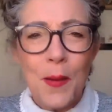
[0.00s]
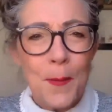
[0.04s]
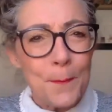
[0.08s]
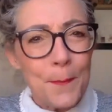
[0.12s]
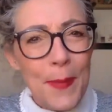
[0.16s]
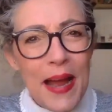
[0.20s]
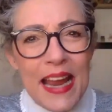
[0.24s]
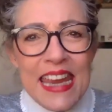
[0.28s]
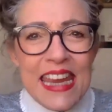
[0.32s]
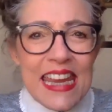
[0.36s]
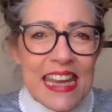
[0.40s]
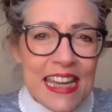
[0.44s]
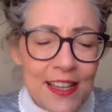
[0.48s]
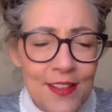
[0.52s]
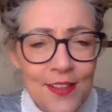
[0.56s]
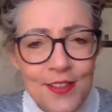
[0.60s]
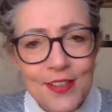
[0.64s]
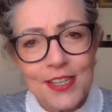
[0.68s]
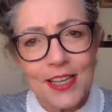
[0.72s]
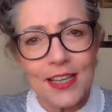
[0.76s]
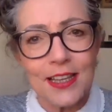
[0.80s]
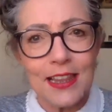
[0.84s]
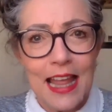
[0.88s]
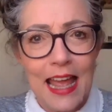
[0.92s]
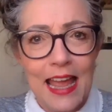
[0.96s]
my
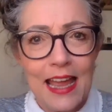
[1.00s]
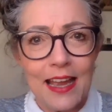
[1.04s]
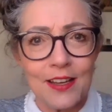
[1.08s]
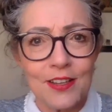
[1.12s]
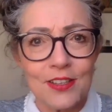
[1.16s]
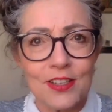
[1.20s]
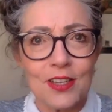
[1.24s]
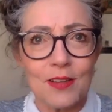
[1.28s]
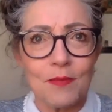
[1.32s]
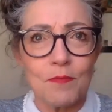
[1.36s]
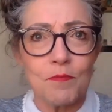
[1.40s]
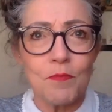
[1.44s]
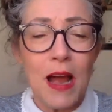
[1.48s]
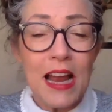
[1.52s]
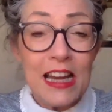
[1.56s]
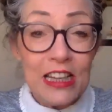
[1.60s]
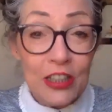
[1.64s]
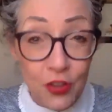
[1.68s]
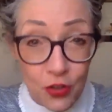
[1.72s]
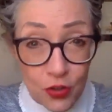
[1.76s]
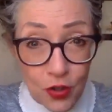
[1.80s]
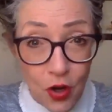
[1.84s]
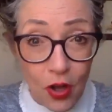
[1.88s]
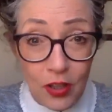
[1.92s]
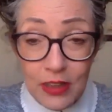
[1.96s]
intellect and my
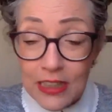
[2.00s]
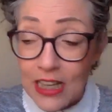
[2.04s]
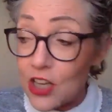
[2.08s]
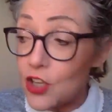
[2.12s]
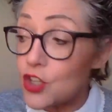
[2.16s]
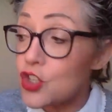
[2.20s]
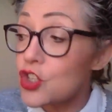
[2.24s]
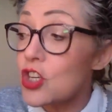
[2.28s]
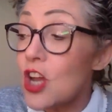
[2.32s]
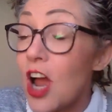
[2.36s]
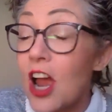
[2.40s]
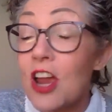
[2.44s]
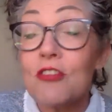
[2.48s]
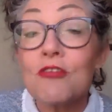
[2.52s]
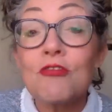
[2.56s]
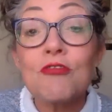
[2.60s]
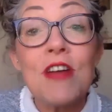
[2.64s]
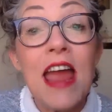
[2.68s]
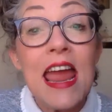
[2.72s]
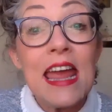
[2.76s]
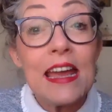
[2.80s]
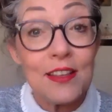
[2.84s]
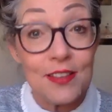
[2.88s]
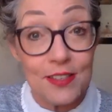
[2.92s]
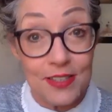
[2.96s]
knowledge
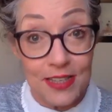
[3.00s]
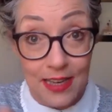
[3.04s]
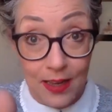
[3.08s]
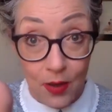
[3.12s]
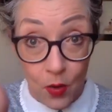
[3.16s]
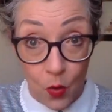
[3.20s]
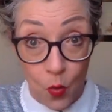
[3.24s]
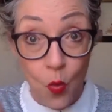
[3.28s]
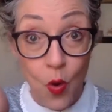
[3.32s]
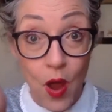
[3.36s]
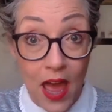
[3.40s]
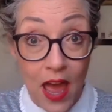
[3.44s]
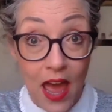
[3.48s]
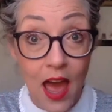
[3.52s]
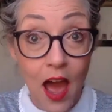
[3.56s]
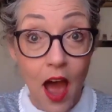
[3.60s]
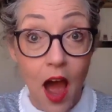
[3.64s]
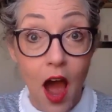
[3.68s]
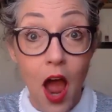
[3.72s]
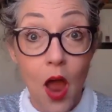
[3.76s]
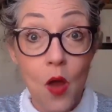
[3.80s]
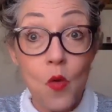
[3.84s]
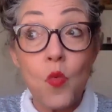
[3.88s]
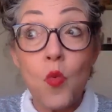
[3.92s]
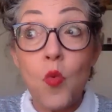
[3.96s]
directing where
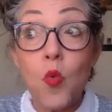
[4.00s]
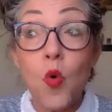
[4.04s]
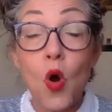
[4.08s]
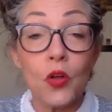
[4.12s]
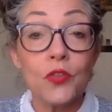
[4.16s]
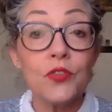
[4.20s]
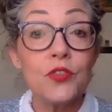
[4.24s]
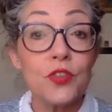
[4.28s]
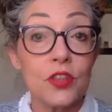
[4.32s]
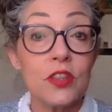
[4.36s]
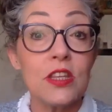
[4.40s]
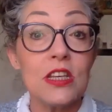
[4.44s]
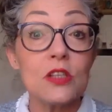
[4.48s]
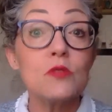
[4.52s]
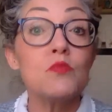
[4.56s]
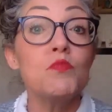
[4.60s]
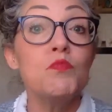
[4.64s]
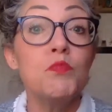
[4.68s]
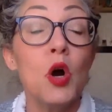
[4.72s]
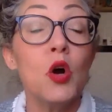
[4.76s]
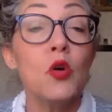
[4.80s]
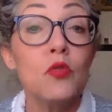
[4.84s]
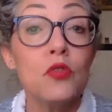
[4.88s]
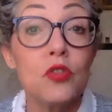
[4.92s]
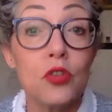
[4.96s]
I want this
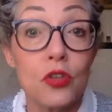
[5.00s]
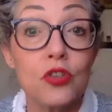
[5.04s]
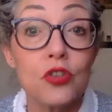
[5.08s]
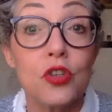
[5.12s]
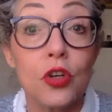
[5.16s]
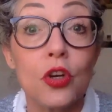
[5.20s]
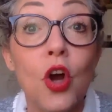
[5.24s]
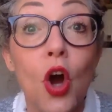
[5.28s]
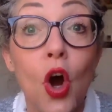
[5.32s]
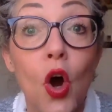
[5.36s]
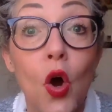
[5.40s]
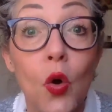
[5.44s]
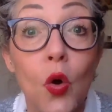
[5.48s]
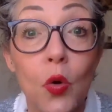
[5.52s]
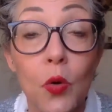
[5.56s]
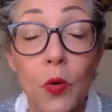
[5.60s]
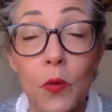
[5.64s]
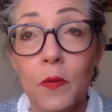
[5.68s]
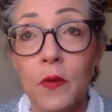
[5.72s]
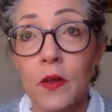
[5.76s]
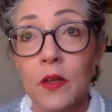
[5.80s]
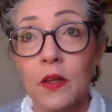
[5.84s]
boat to go.